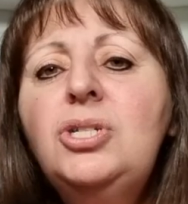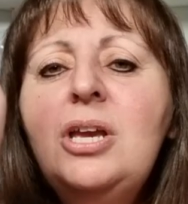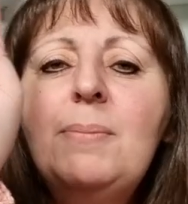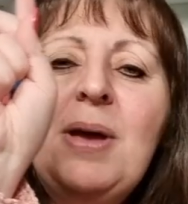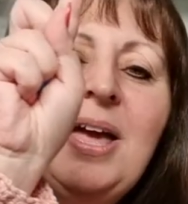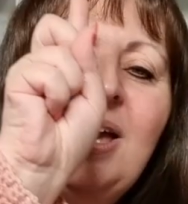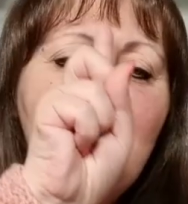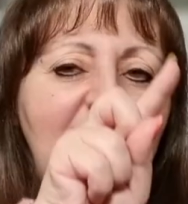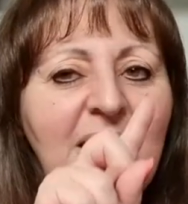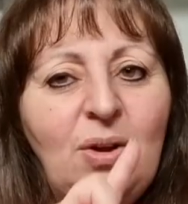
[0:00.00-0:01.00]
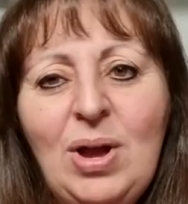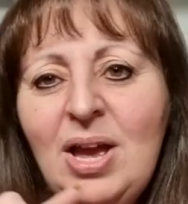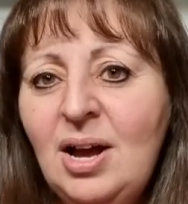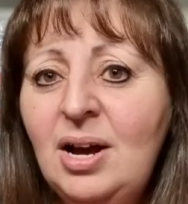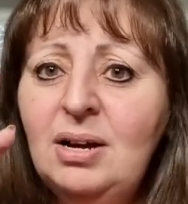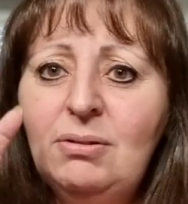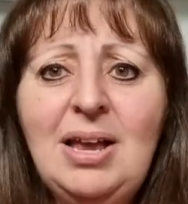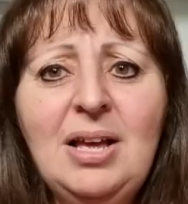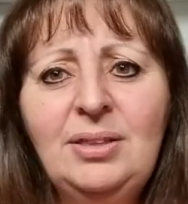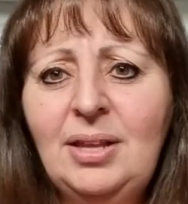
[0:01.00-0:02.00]
ship anywhere
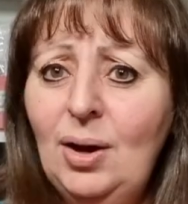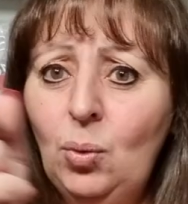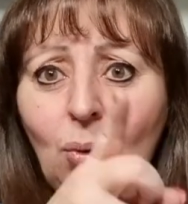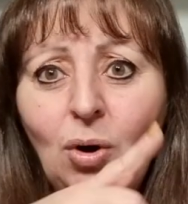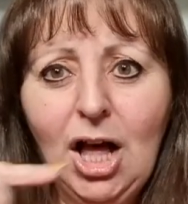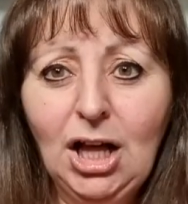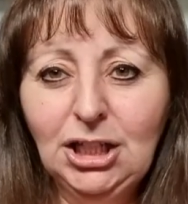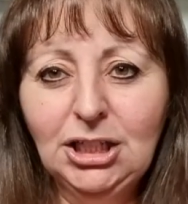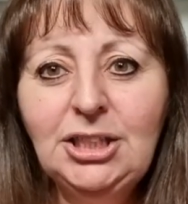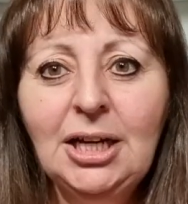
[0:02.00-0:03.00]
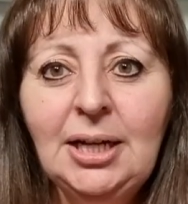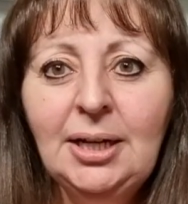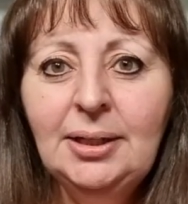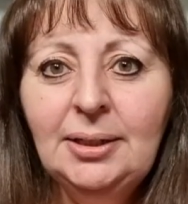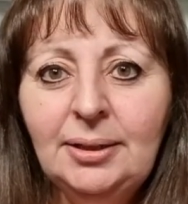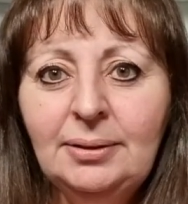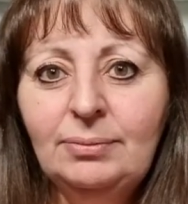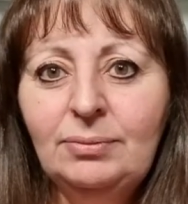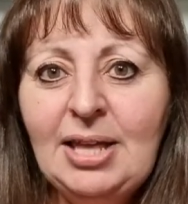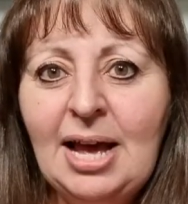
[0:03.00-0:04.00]
around the world.
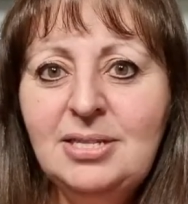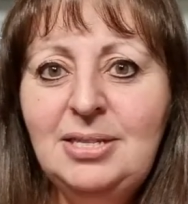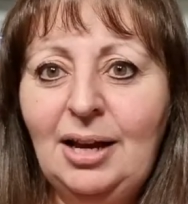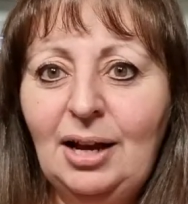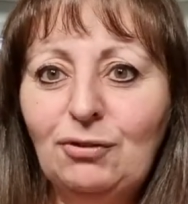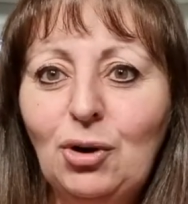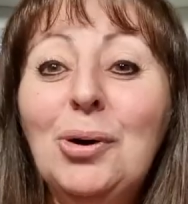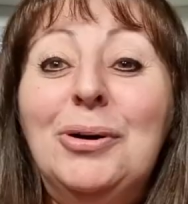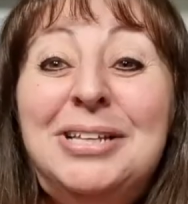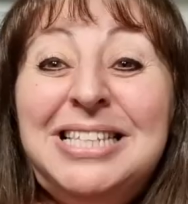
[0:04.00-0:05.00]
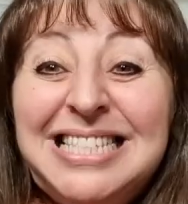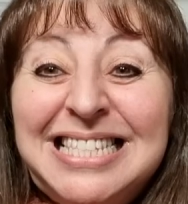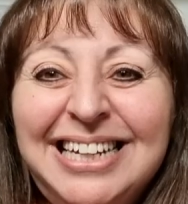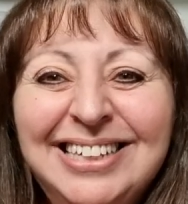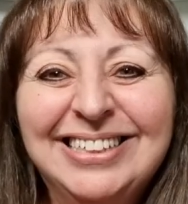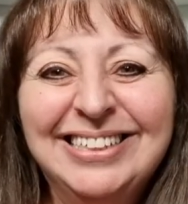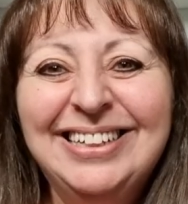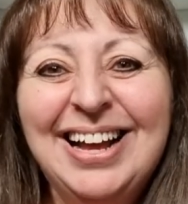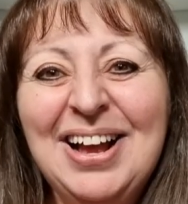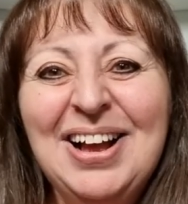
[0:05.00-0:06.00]
Without singing, of course.
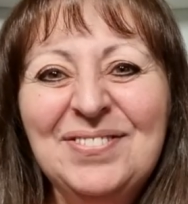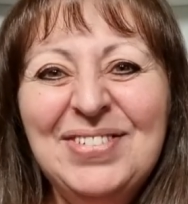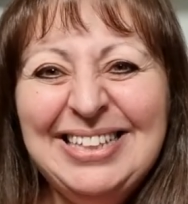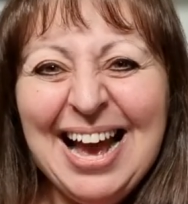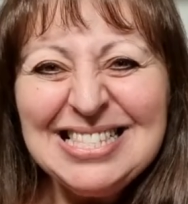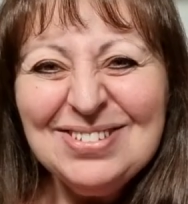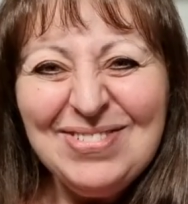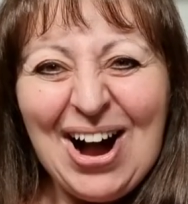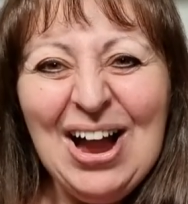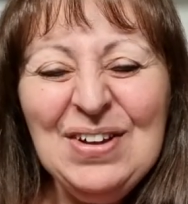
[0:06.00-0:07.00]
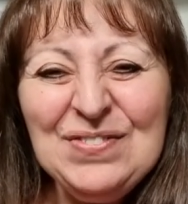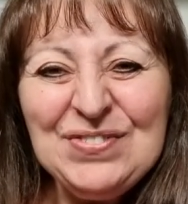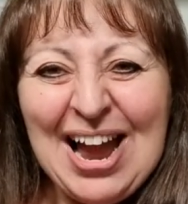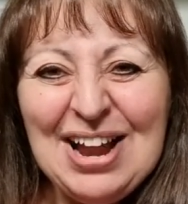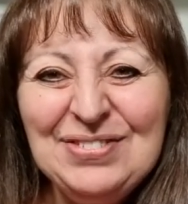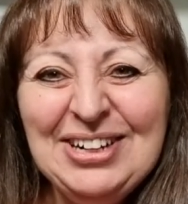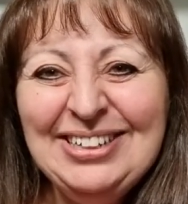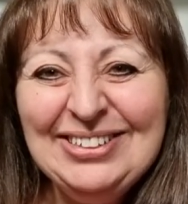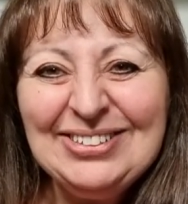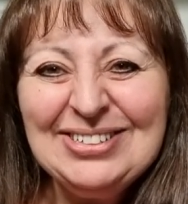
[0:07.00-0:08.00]
But that's my
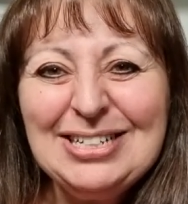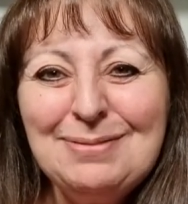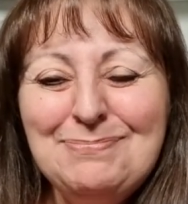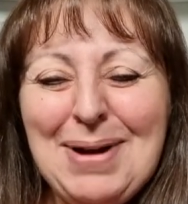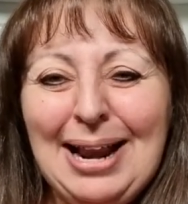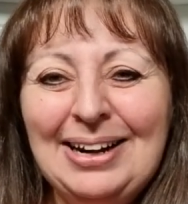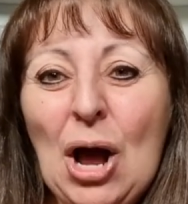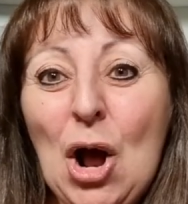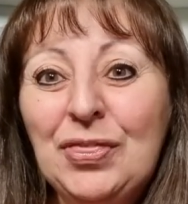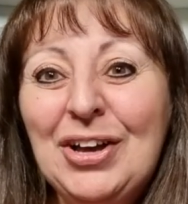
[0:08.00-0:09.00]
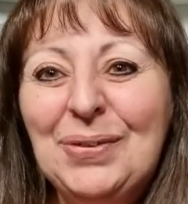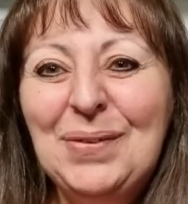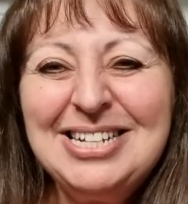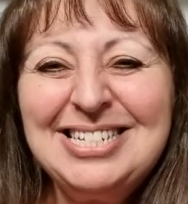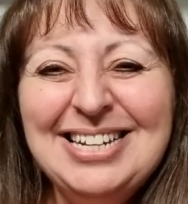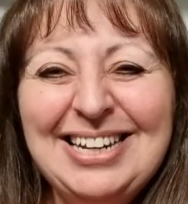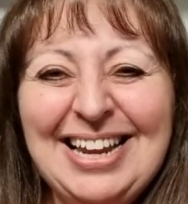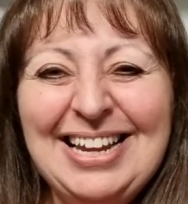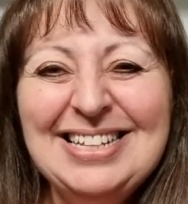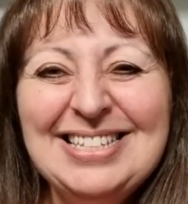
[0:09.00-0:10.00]
favourite gorgeous button. The question
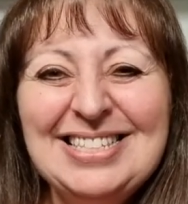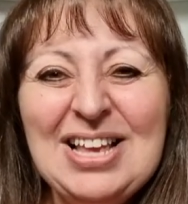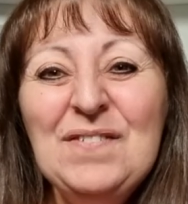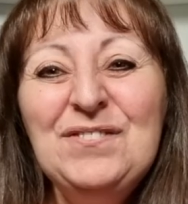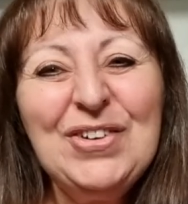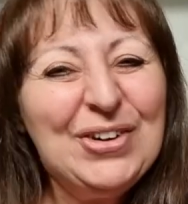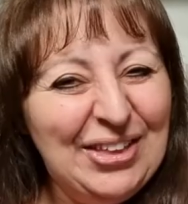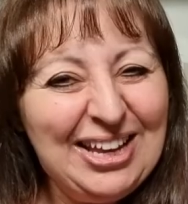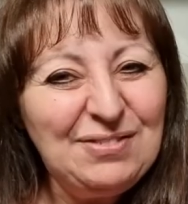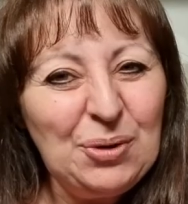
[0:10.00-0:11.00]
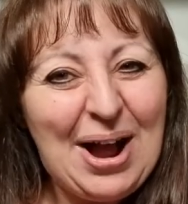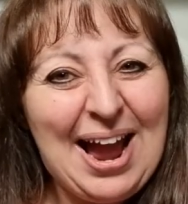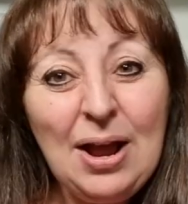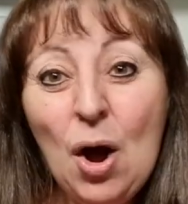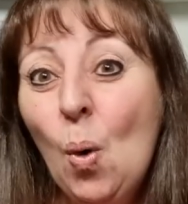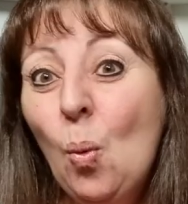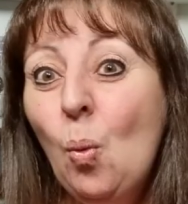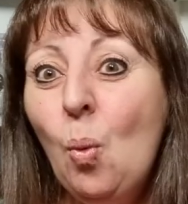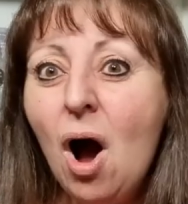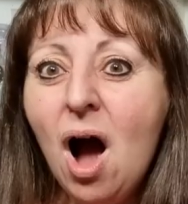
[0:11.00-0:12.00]
is, for the giveaway,
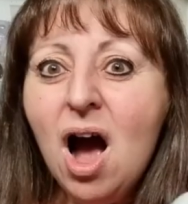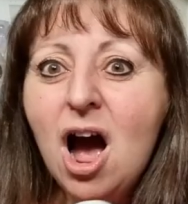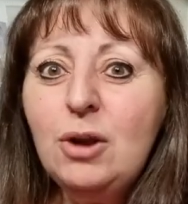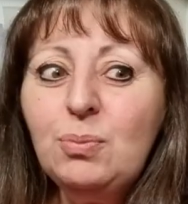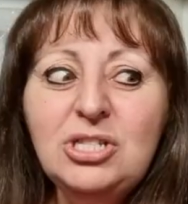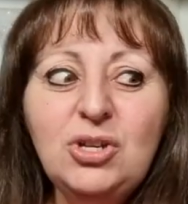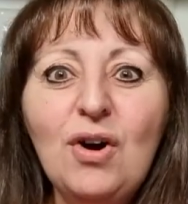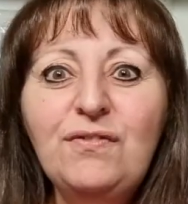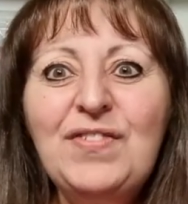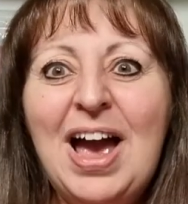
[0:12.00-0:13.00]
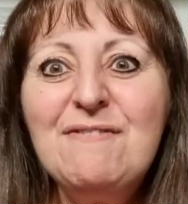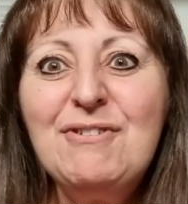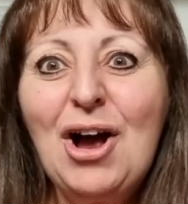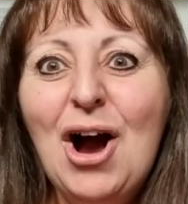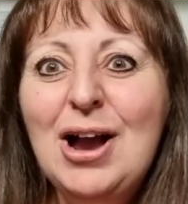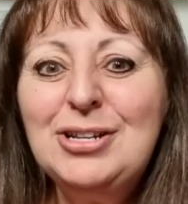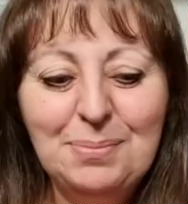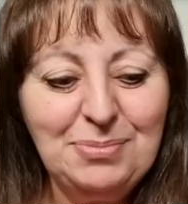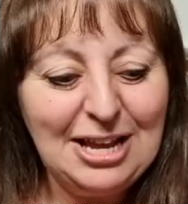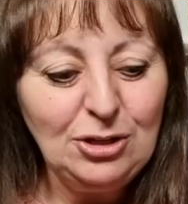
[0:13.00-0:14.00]
what was your favourite
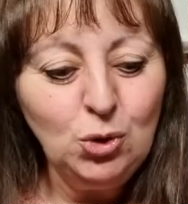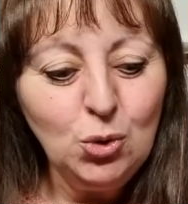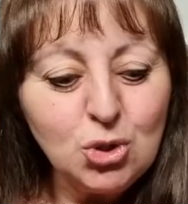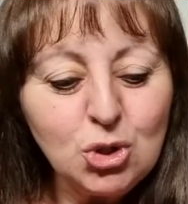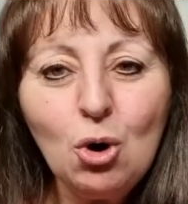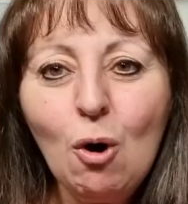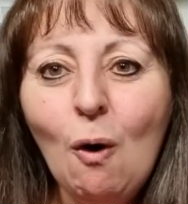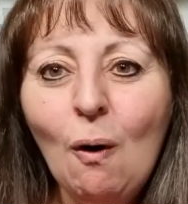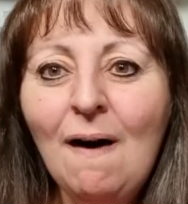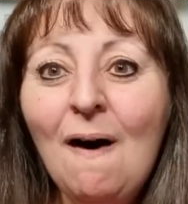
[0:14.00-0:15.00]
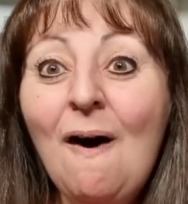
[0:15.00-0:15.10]
item that you saw